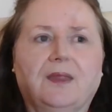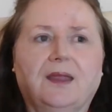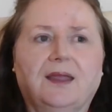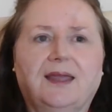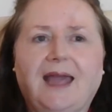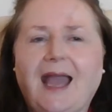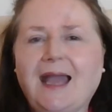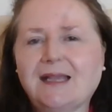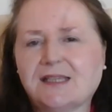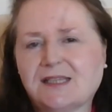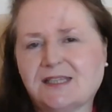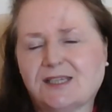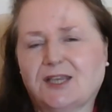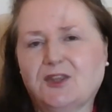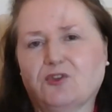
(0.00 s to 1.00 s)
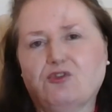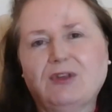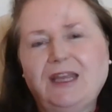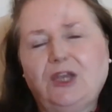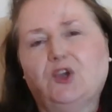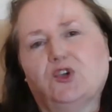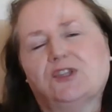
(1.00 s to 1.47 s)
get to the
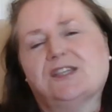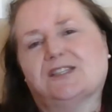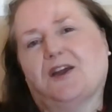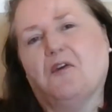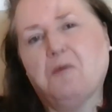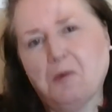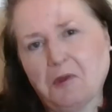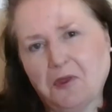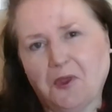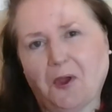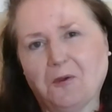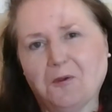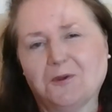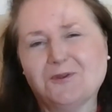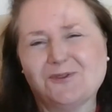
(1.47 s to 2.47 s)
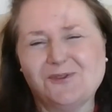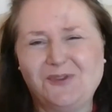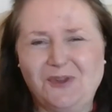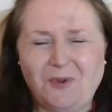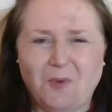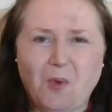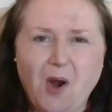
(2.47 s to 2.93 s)
really good stuff without
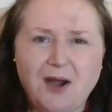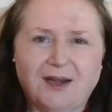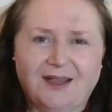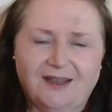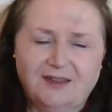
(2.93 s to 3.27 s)
doing the work,